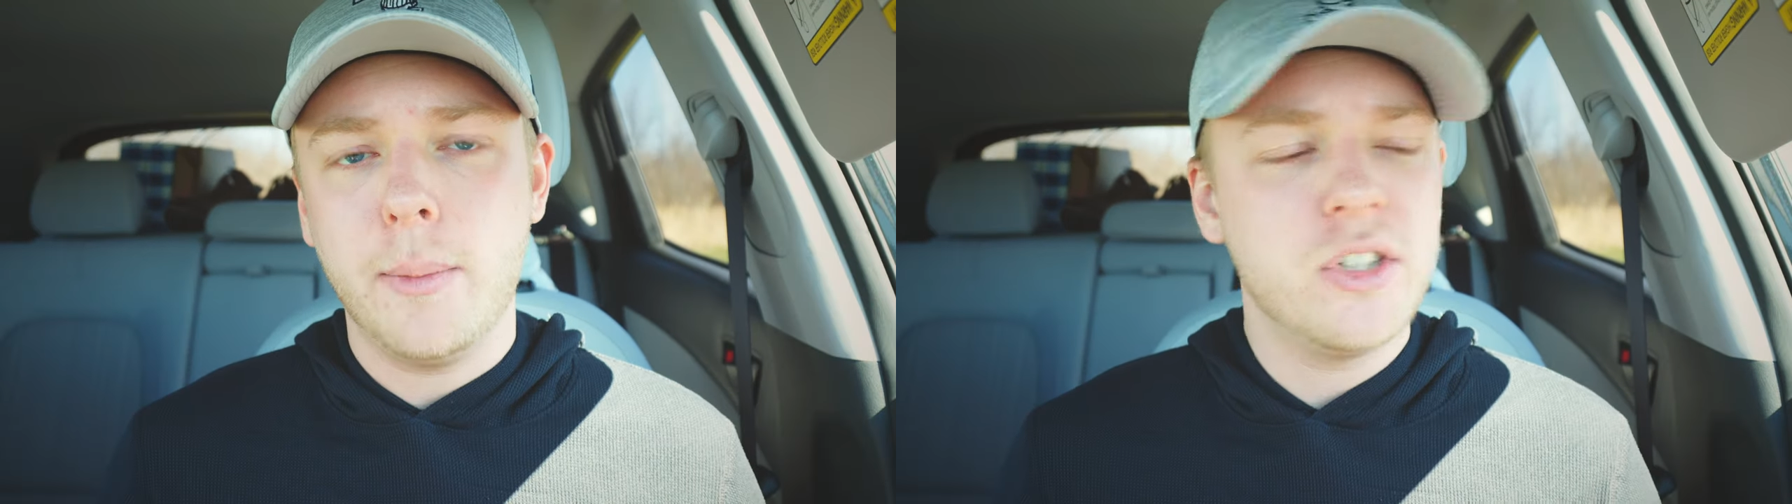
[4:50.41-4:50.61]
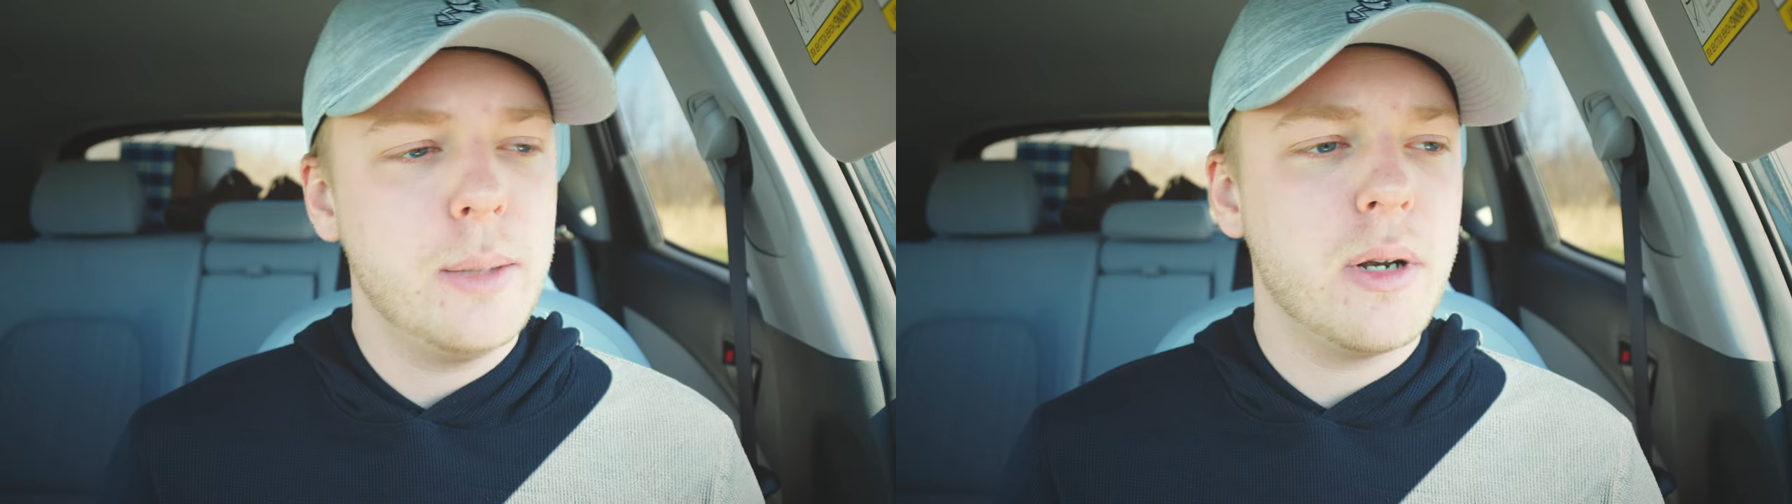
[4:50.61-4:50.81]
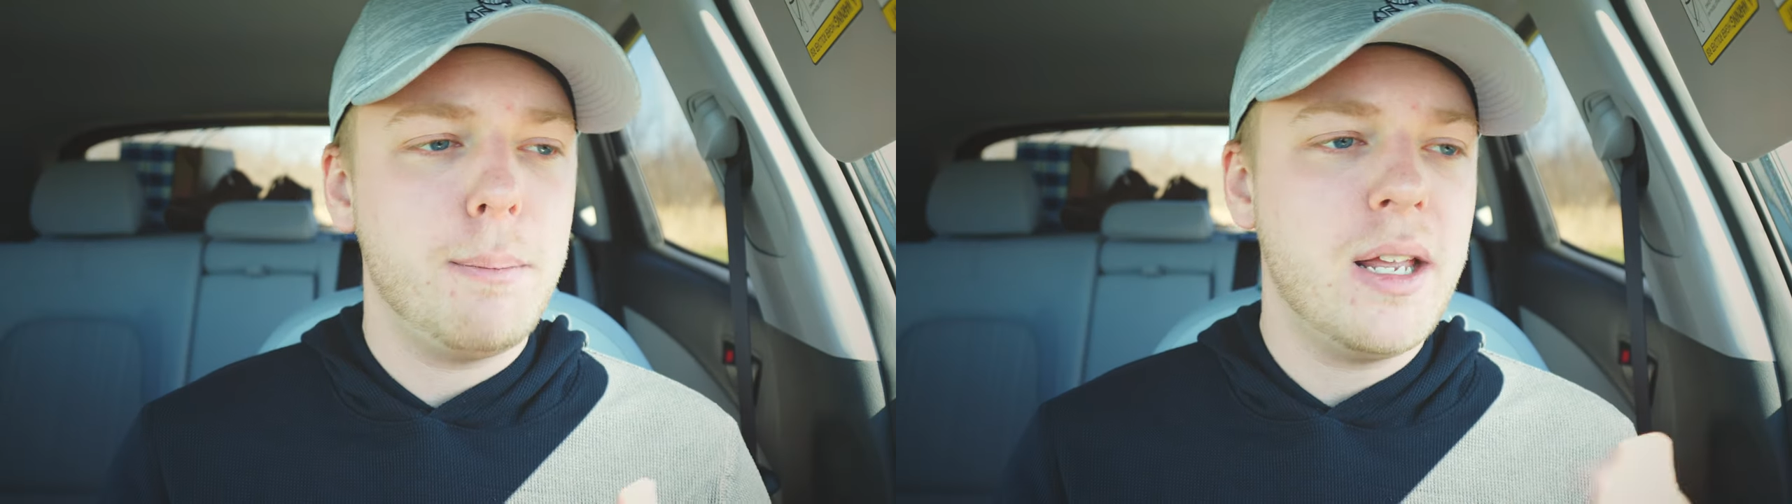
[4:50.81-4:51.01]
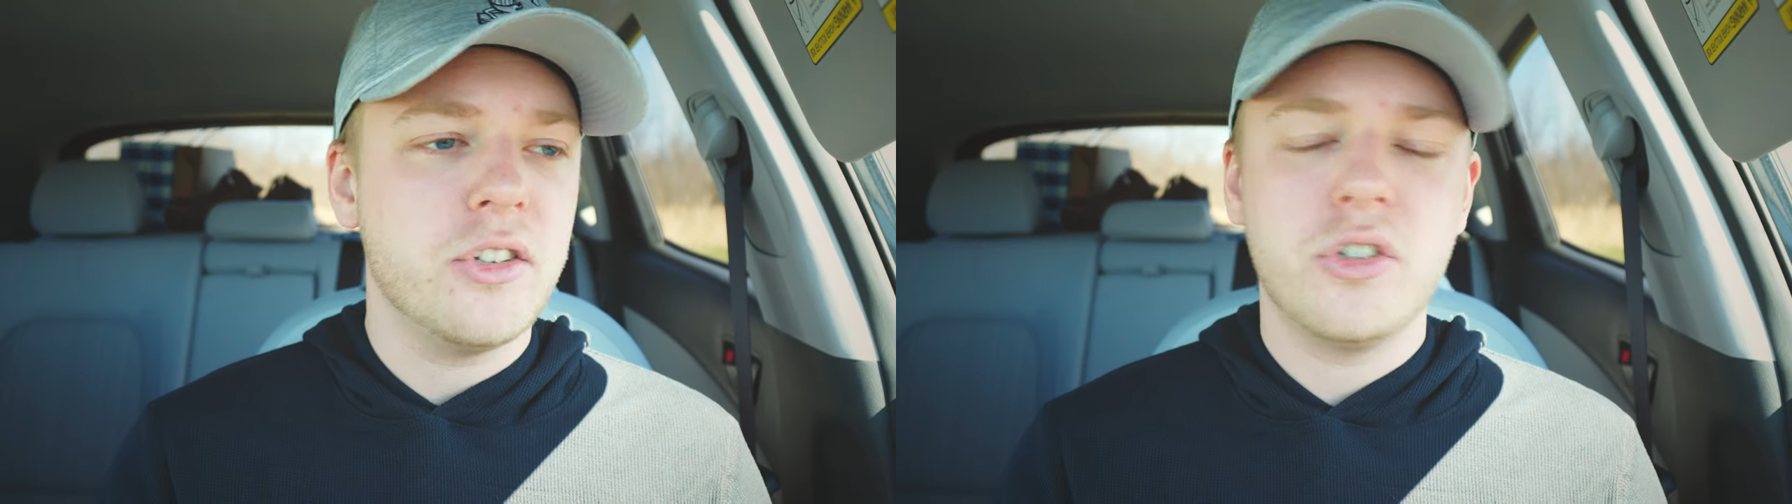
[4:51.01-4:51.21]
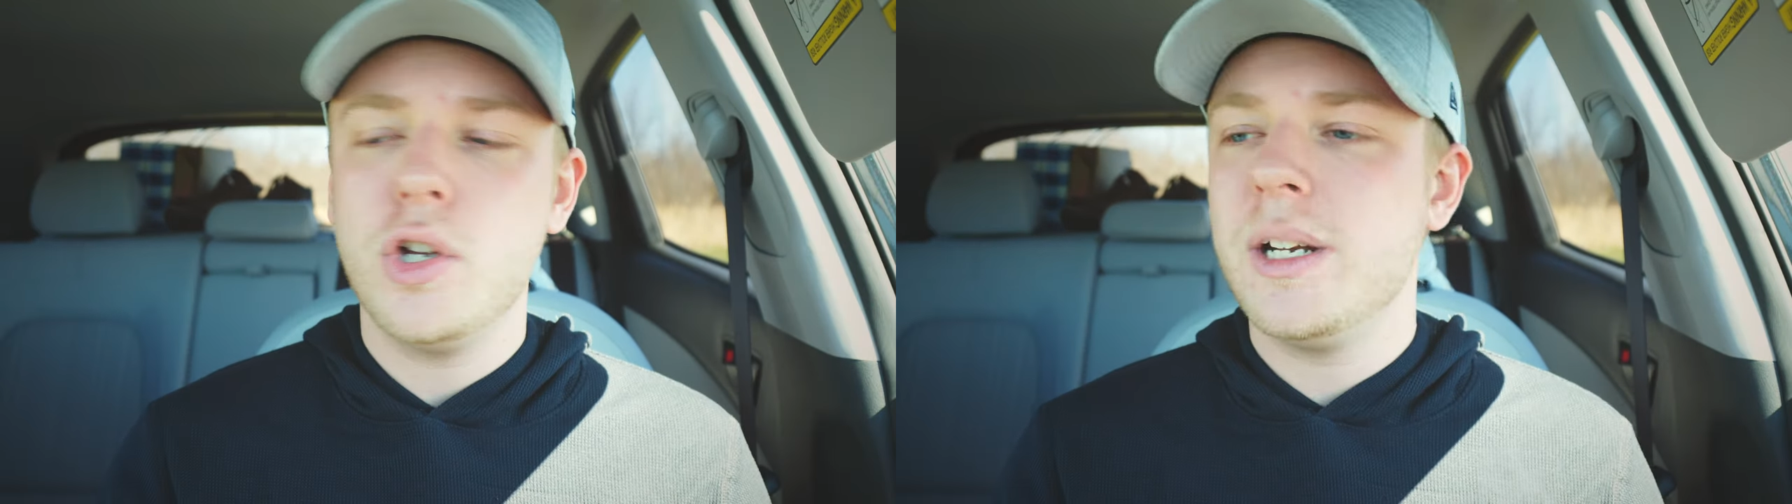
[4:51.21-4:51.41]
I was able to
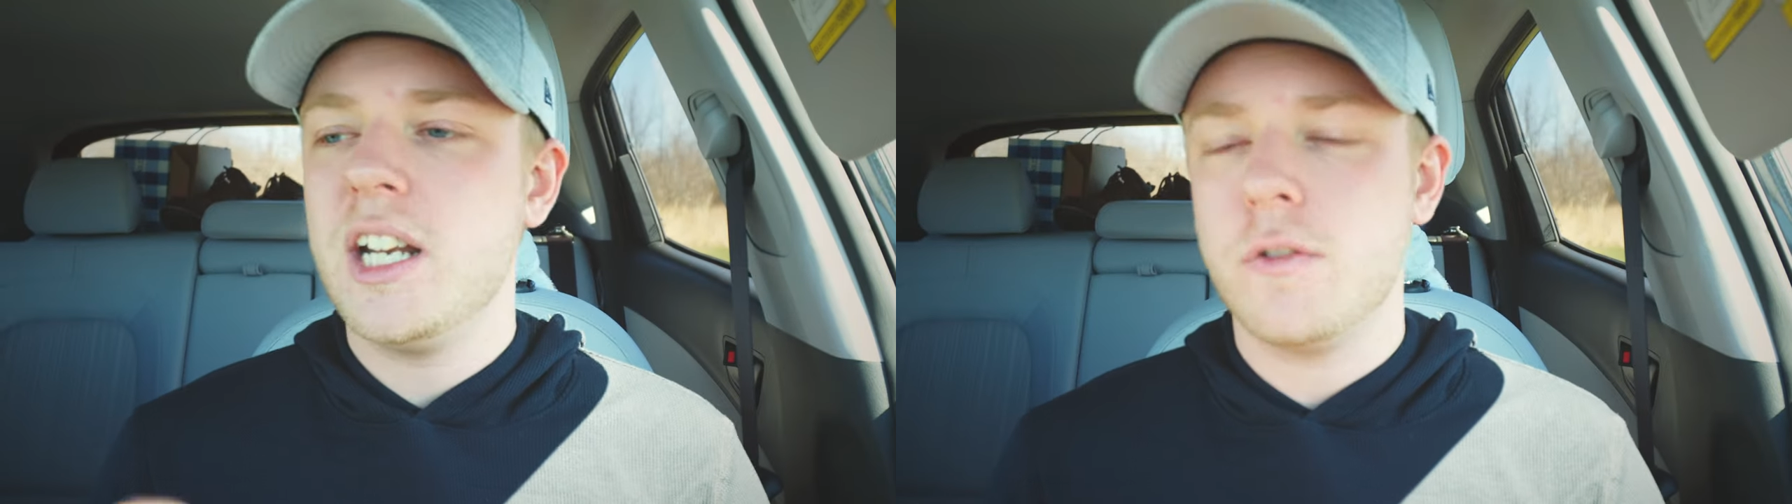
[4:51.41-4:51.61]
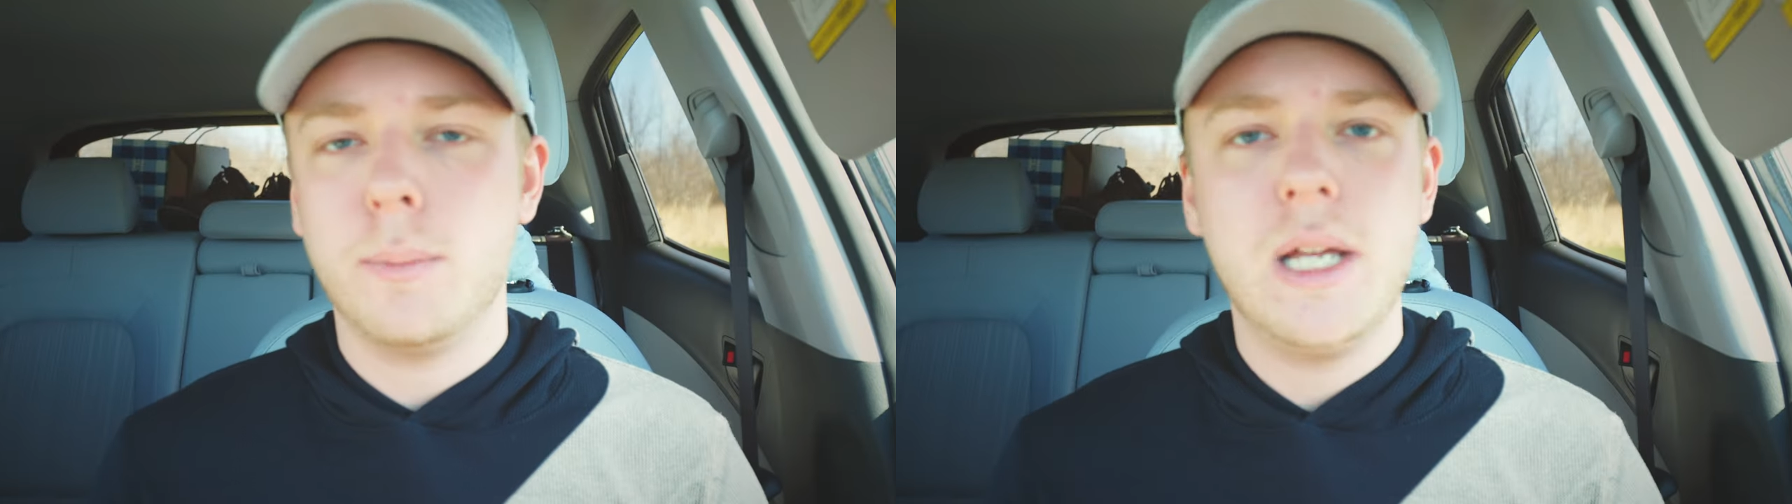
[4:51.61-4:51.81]
meet so many different